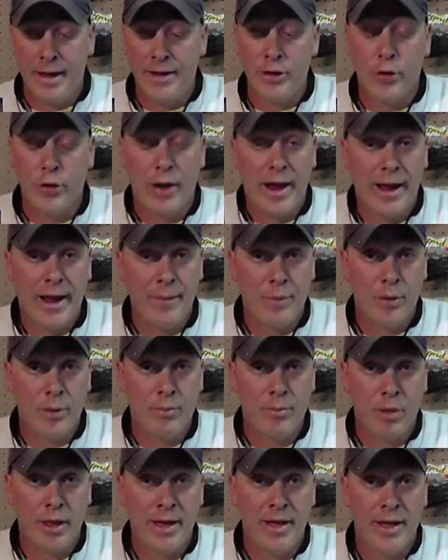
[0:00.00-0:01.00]
your hammered
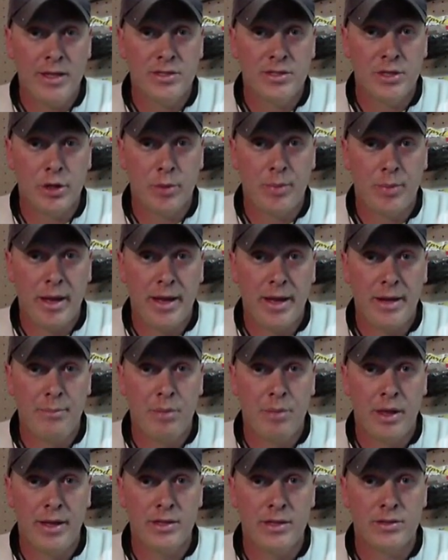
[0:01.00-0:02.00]
blades and your painted
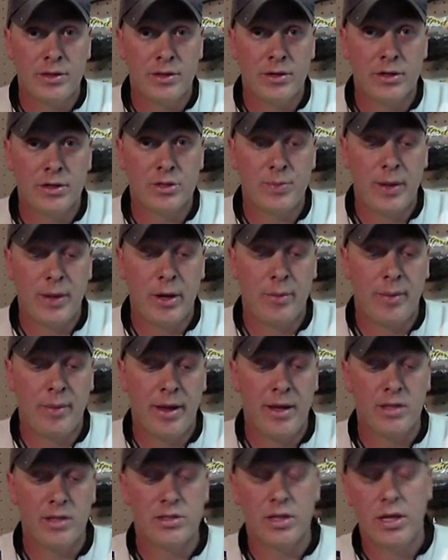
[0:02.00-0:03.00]
blades on your spinner
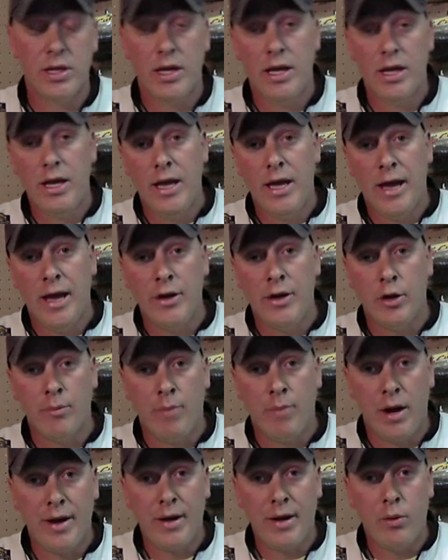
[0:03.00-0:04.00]
baits. In your
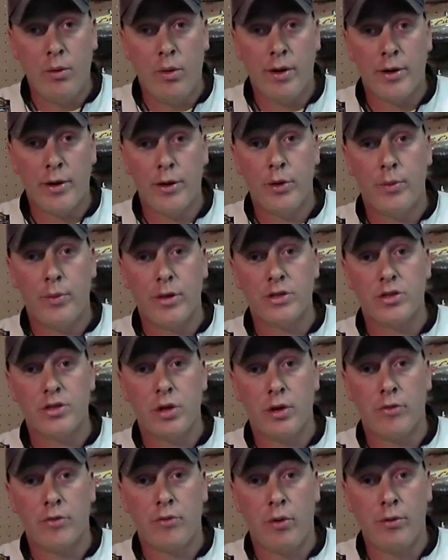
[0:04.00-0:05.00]
muddy water, you want to
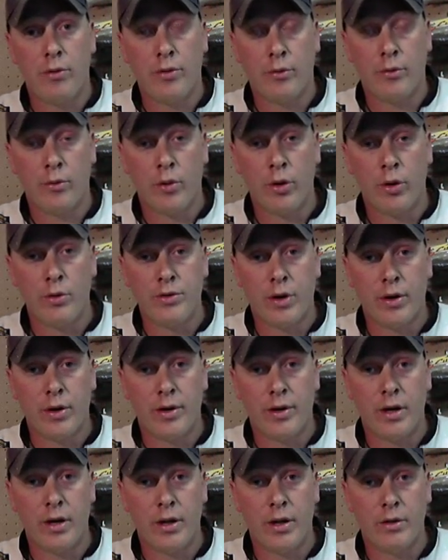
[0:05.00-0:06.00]
start throwing your real
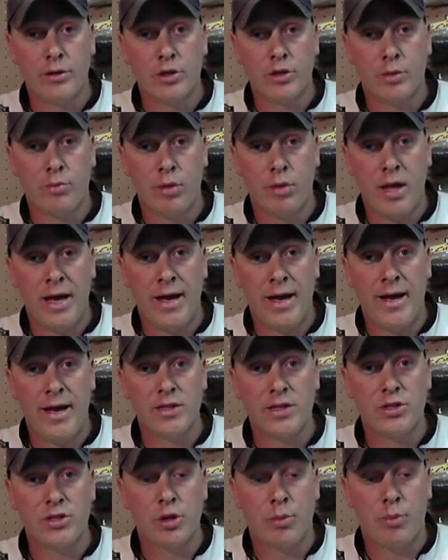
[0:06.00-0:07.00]
dark colors, your
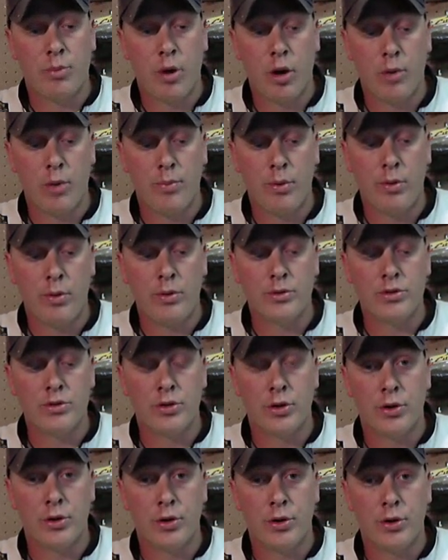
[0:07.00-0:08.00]
blacks, your purples,
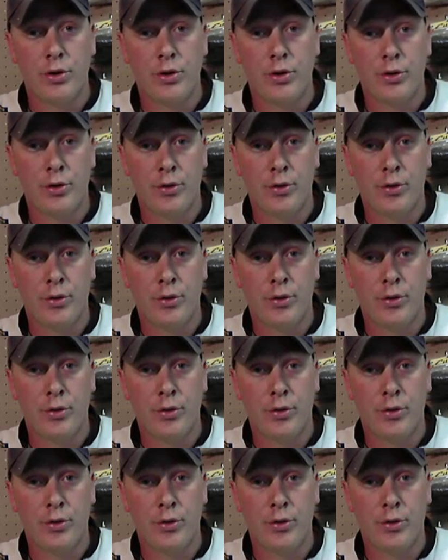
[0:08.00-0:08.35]
your